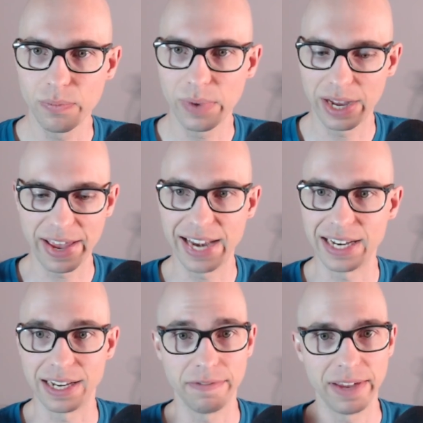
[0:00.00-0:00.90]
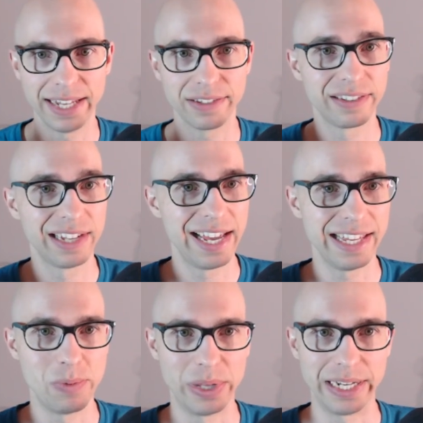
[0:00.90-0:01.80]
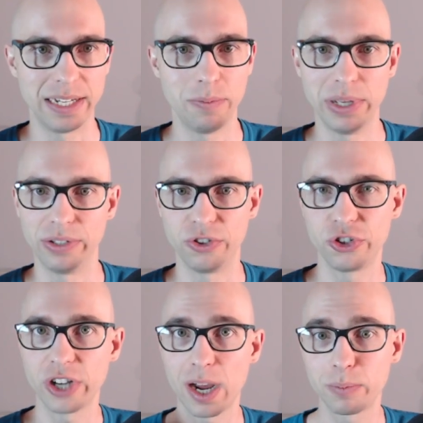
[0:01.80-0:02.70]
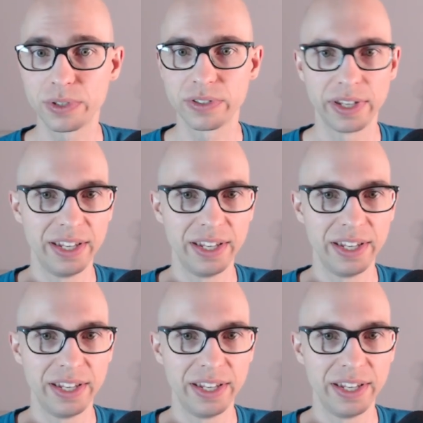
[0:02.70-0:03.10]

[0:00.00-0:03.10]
I've added events, the ability to build shops,